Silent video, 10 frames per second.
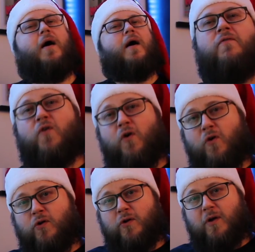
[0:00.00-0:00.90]

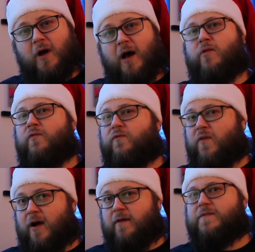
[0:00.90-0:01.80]
4 out of
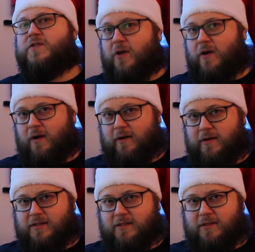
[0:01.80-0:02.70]
5
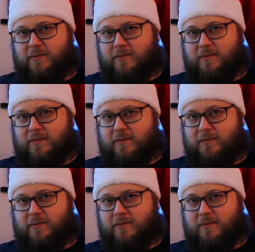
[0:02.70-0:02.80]
stars.